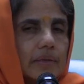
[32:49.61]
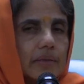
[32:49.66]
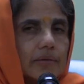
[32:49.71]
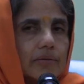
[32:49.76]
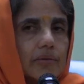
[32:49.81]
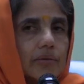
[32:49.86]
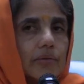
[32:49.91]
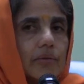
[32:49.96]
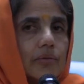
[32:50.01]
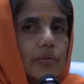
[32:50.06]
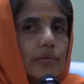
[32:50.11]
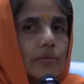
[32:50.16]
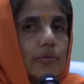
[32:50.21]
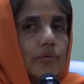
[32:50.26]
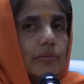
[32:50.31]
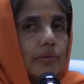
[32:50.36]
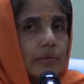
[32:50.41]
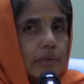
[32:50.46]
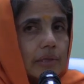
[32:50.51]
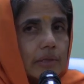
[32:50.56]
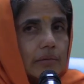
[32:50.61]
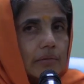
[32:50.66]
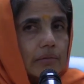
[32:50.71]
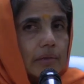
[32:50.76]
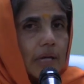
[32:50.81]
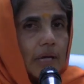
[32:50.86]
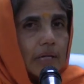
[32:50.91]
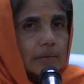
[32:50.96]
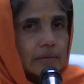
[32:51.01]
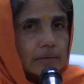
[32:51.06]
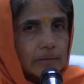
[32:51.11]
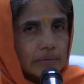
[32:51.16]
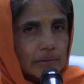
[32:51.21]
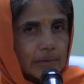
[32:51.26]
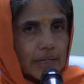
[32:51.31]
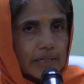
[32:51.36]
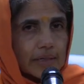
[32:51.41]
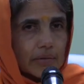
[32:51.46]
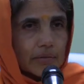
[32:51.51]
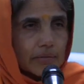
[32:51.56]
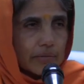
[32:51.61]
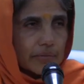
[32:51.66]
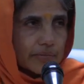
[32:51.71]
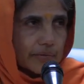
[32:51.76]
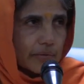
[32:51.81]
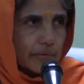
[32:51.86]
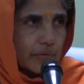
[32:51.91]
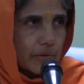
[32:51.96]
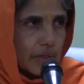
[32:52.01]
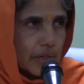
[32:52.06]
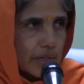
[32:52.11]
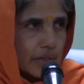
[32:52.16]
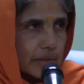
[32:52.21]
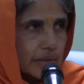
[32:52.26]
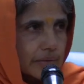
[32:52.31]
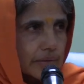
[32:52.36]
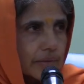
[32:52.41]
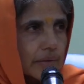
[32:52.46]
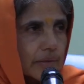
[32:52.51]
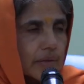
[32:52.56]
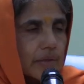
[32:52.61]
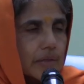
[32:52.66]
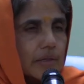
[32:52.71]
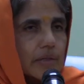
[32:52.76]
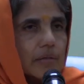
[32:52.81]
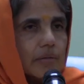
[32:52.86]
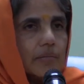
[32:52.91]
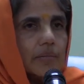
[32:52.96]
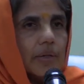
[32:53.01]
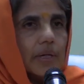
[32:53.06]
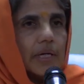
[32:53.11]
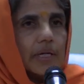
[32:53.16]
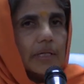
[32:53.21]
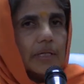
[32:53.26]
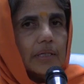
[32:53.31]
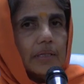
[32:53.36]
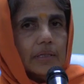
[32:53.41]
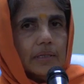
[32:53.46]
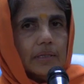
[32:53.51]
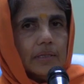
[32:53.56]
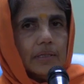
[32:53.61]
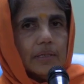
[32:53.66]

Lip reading: So you use the gunas to get out of the gunas by